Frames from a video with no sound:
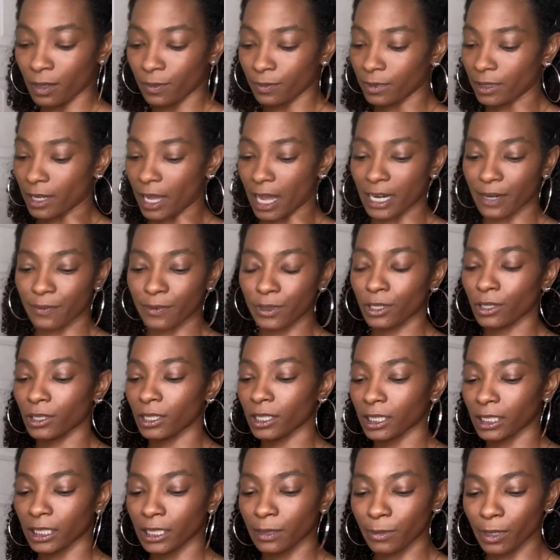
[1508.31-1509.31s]
Not even going
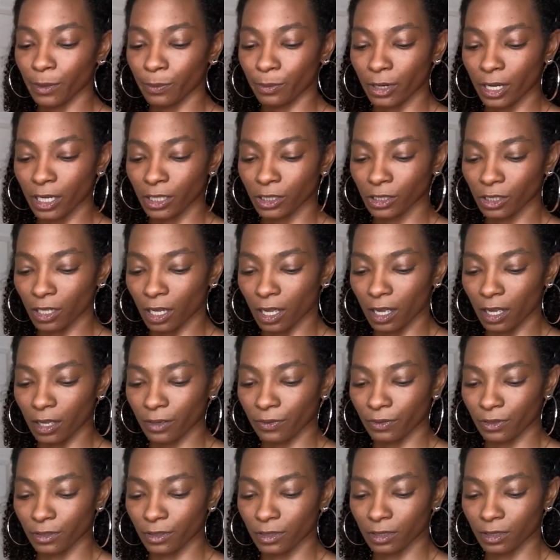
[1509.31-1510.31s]
to clean my brush off.
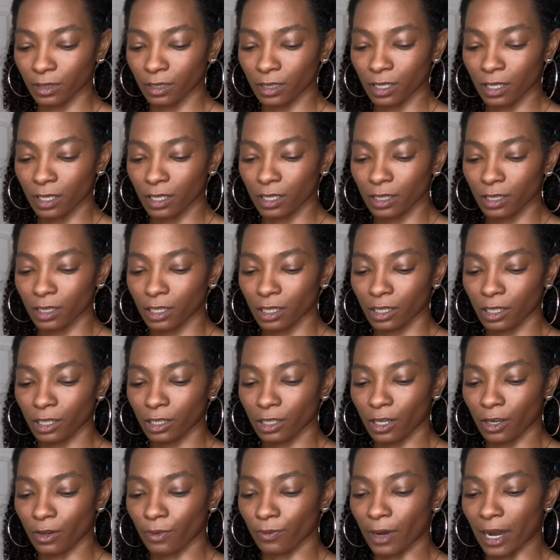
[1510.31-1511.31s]
Gonna
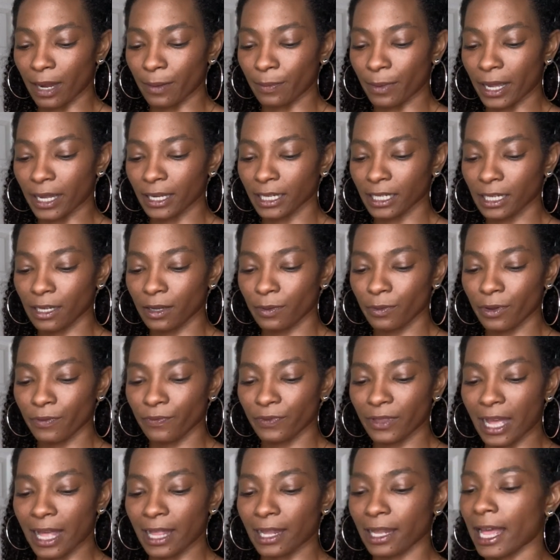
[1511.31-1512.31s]
go right back in with
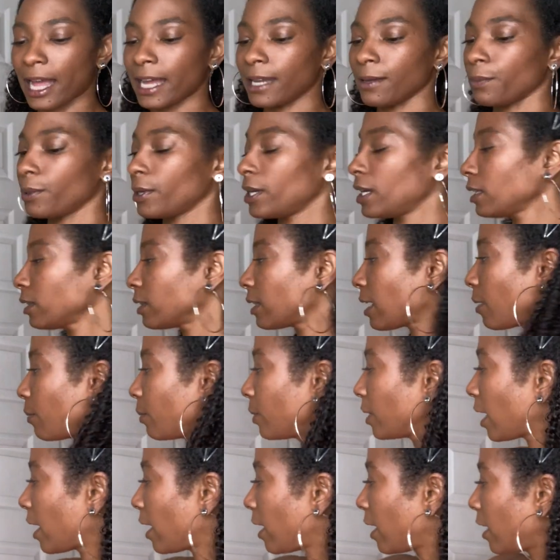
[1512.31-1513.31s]
that light pink that
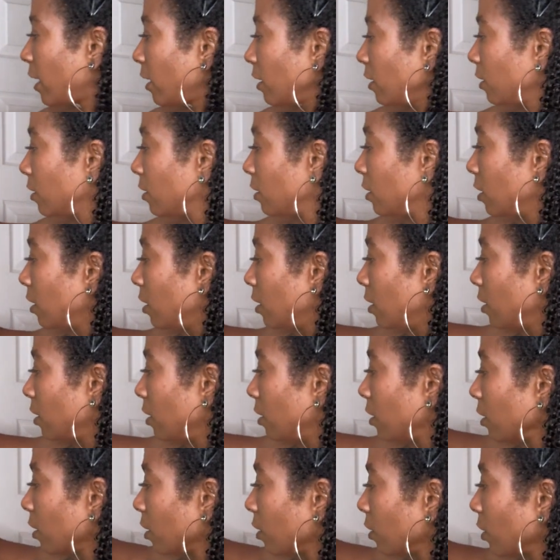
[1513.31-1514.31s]
we had.
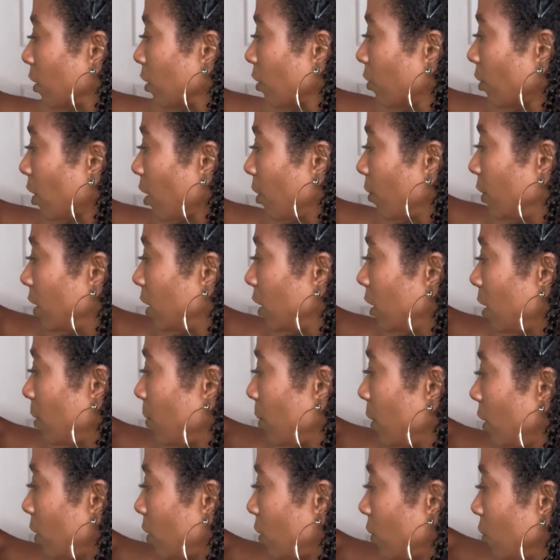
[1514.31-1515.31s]
Gonna throw it in the
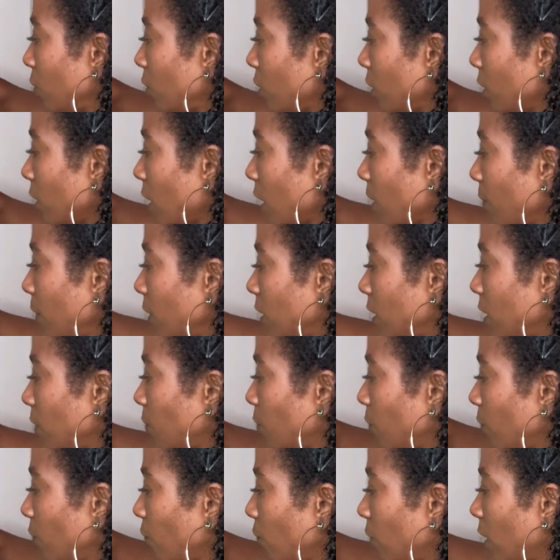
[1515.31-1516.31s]
middle just like we did
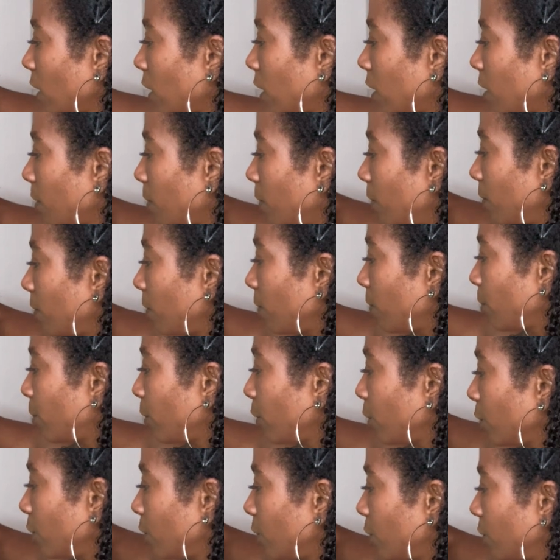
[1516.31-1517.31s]
with the
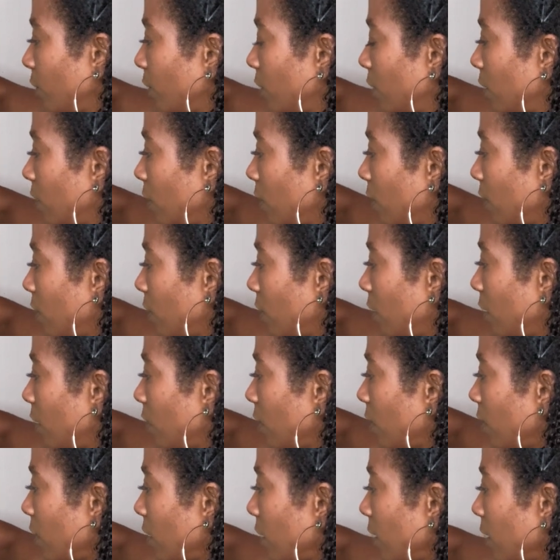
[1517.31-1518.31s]
blue.
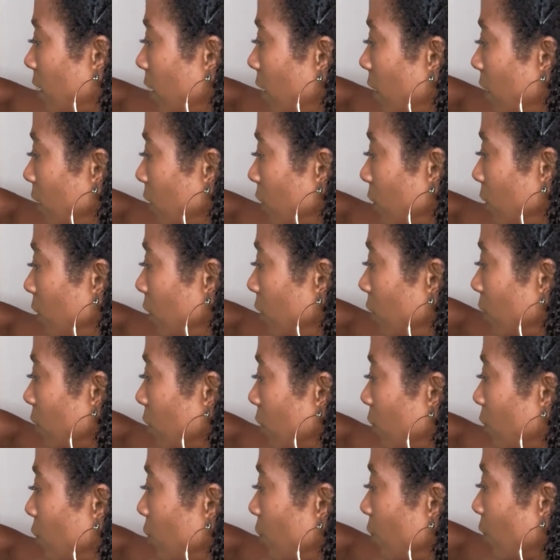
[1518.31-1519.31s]
And
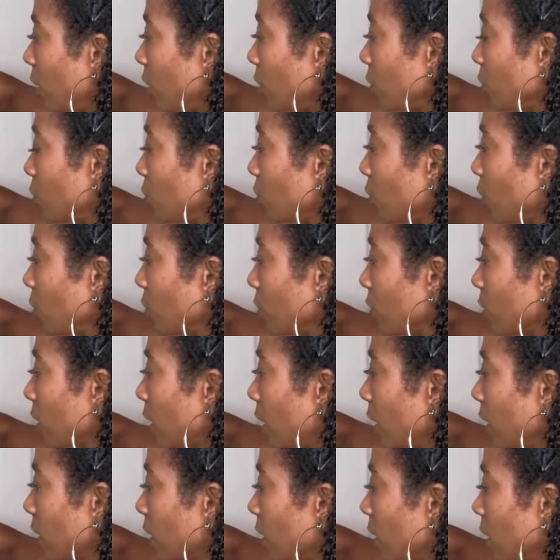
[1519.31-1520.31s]
do our strokes
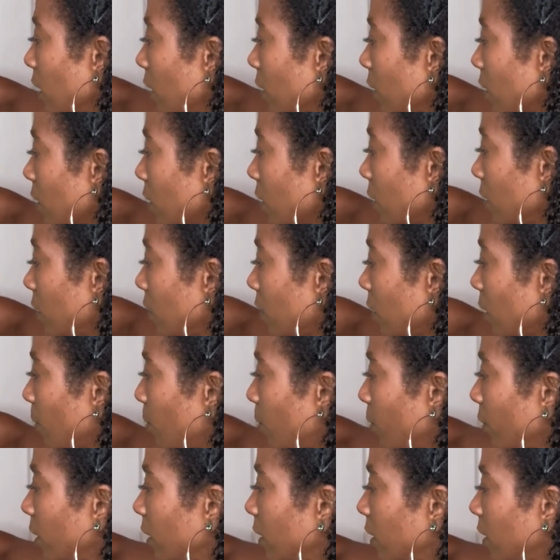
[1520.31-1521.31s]
like this to
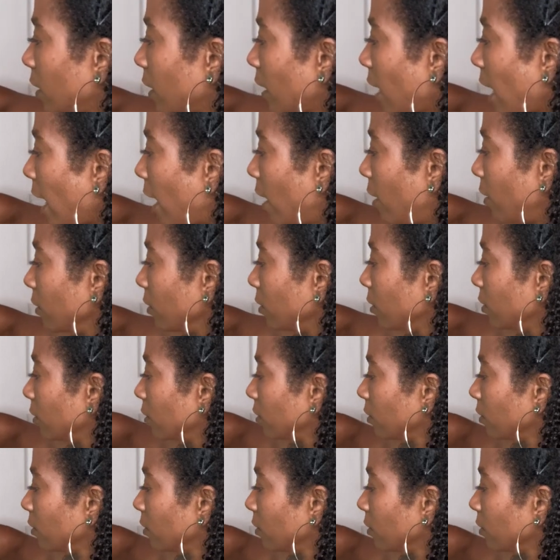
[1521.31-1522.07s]
blend it out.